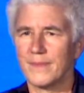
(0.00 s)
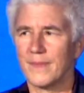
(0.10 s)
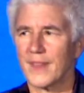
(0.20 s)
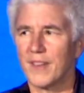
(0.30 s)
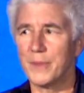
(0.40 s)

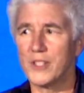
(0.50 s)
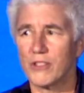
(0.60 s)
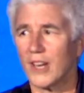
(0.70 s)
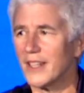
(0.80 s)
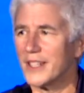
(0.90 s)
I've been
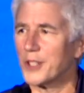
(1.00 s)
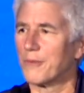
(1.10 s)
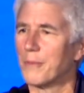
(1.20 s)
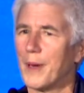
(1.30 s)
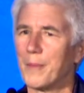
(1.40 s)
struggling to
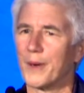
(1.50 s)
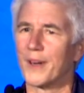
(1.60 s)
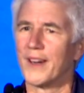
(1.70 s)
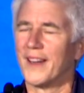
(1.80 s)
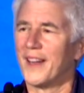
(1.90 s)
remember
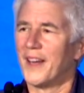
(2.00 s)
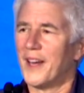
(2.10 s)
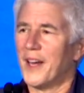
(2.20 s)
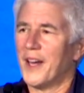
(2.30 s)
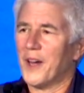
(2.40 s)

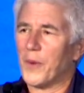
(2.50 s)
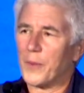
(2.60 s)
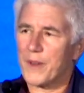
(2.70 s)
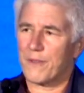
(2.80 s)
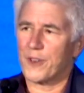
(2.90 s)
when
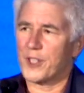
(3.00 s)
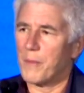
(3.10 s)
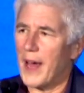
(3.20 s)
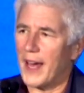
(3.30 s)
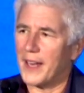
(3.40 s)
we first
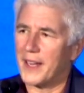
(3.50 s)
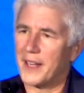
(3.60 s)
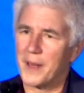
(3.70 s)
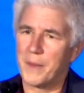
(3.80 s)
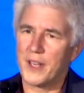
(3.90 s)
met
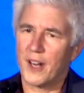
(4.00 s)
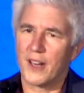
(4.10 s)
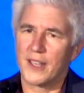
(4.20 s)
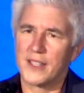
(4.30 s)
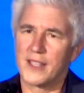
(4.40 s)

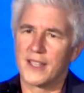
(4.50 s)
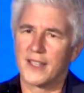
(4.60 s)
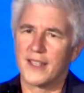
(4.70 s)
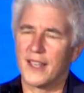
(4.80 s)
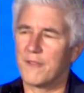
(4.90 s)
because
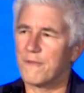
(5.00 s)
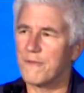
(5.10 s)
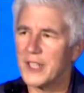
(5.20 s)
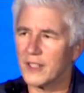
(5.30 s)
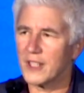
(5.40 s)
it
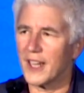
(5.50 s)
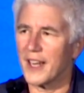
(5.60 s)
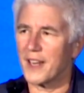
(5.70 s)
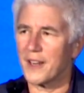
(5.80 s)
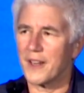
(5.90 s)
feels
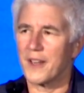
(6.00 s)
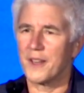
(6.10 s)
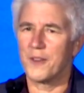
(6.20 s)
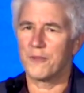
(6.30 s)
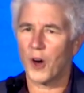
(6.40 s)
like
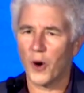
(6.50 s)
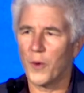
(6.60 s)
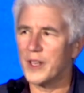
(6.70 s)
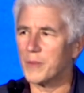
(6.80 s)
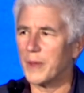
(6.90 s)
you've
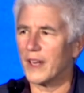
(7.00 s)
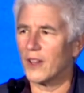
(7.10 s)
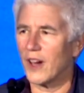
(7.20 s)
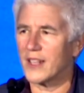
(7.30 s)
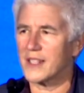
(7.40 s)
always been
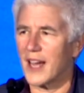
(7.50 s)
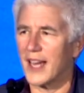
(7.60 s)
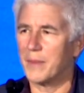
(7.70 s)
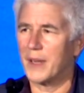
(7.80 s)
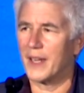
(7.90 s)

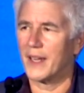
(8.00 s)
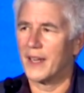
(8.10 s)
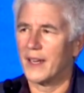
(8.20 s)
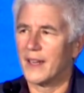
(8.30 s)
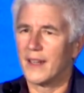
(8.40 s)
alongside me,
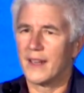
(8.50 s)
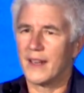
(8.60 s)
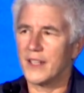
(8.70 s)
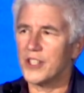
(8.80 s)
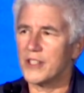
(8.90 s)

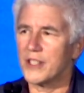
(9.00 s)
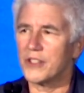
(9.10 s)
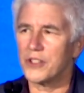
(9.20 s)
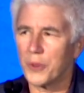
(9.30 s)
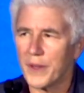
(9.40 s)
not just in
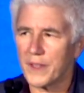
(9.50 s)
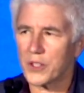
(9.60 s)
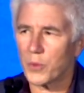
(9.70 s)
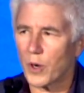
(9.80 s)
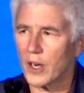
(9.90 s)
doing
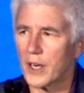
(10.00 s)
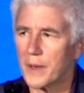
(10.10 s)
this work,